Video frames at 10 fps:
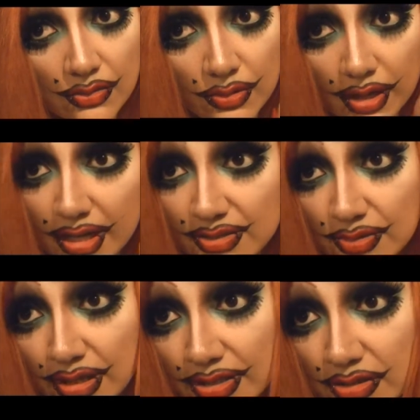Whereas
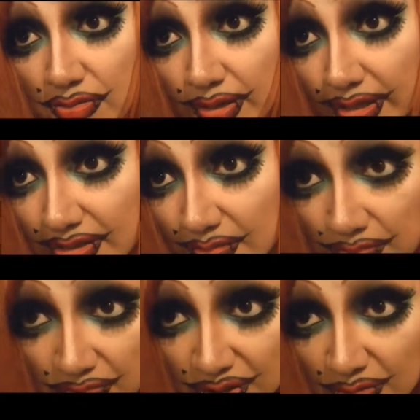when I do
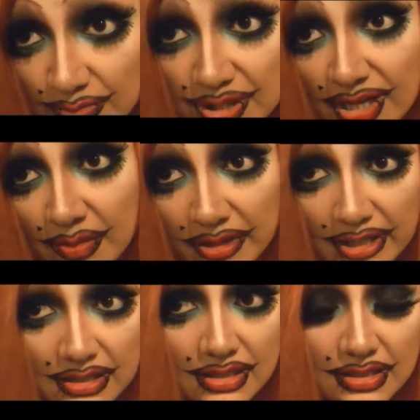random jib-jab
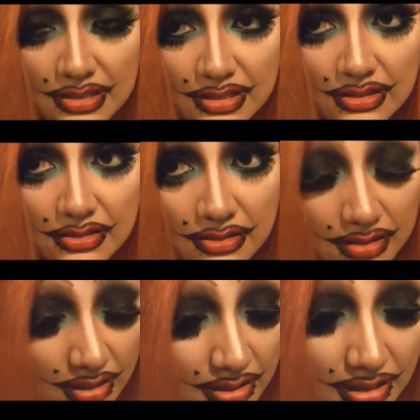like this, it
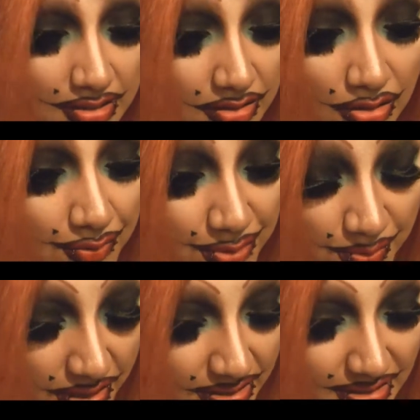kind of gets all over the
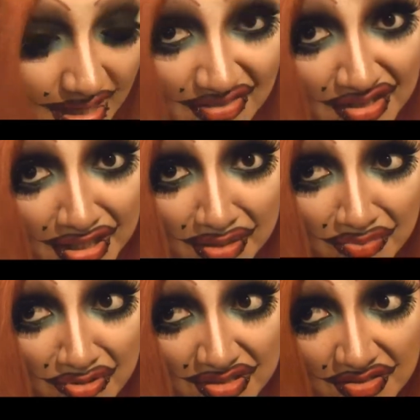place and I have to cut
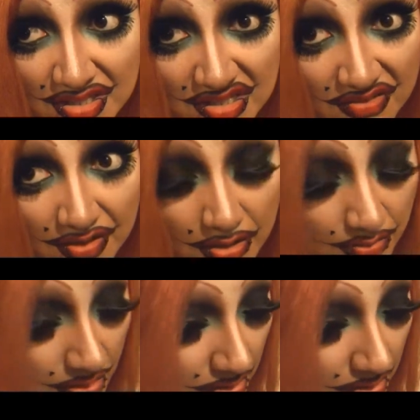most of the stuff out.